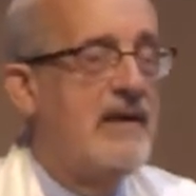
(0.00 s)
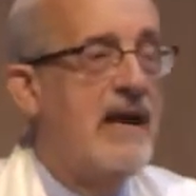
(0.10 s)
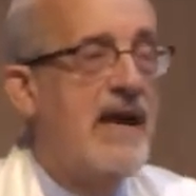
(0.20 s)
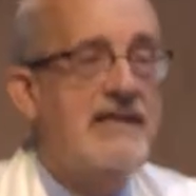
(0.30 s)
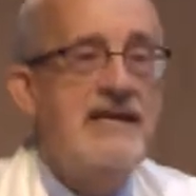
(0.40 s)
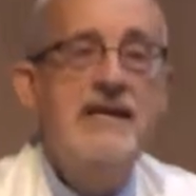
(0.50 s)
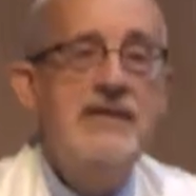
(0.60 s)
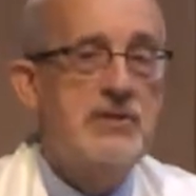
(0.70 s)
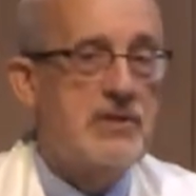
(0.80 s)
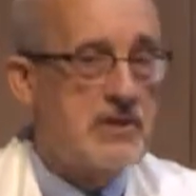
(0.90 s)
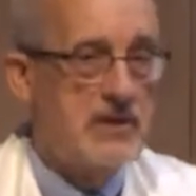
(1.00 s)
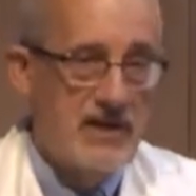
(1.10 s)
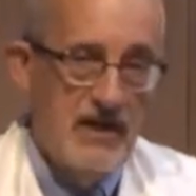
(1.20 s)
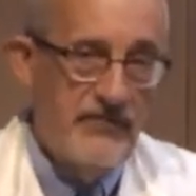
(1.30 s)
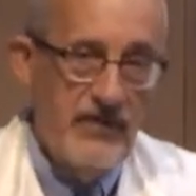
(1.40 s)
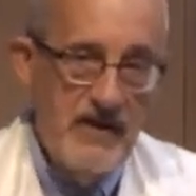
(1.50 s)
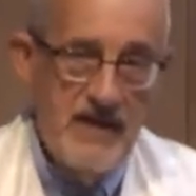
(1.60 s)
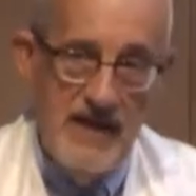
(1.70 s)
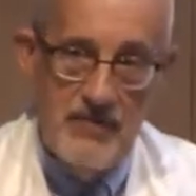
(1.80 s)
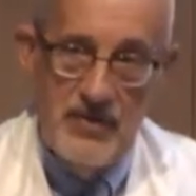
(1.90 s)
and each of our
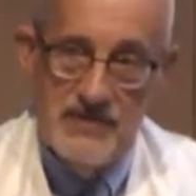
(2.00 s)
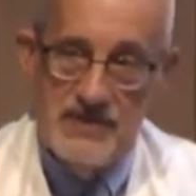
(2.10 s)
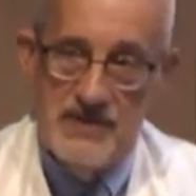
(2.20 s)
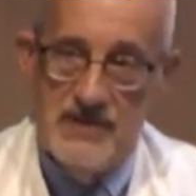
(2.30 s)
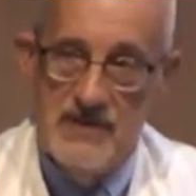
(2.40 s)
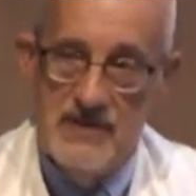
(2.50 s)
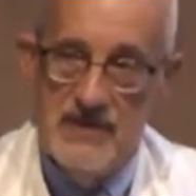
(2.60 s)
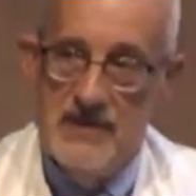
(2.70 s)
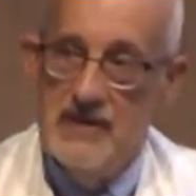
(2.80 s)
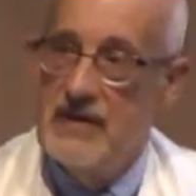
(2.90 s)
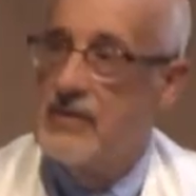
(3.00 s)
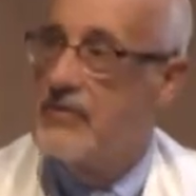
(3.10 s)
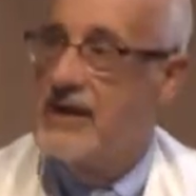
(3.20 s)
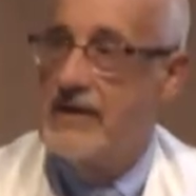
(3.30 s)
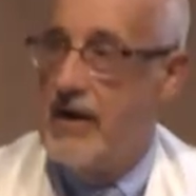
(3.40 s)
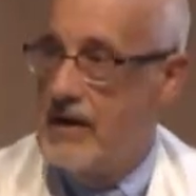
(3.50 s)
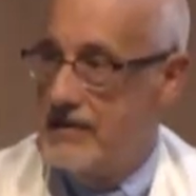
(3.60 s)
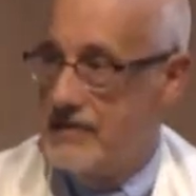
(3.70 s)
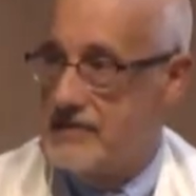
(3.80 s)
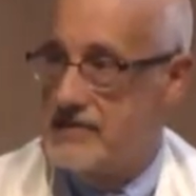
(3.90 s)
neighbors,
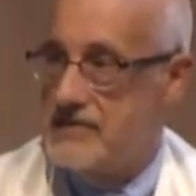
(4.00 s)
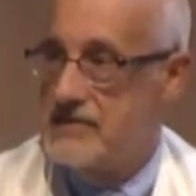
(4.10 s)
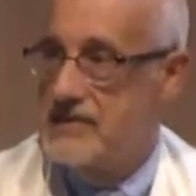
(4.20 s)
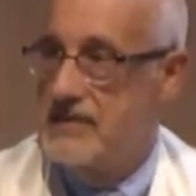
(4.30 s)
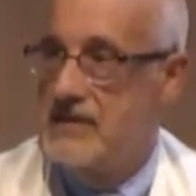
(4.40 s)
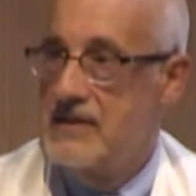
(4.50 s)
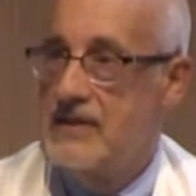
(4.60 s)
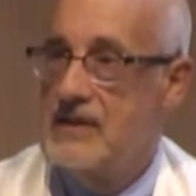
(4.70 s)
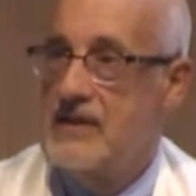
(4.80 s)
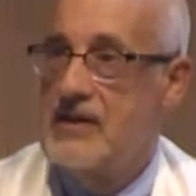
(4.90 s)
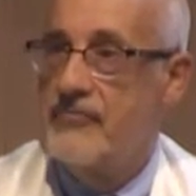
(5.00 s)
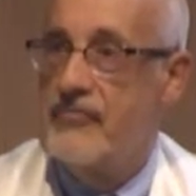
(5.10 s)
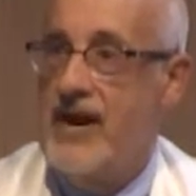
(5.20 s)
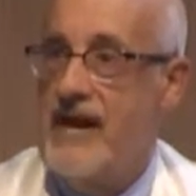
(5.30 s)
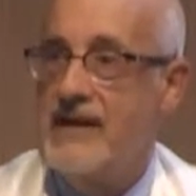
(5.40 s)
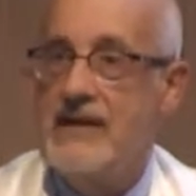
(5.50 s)
regardless of rank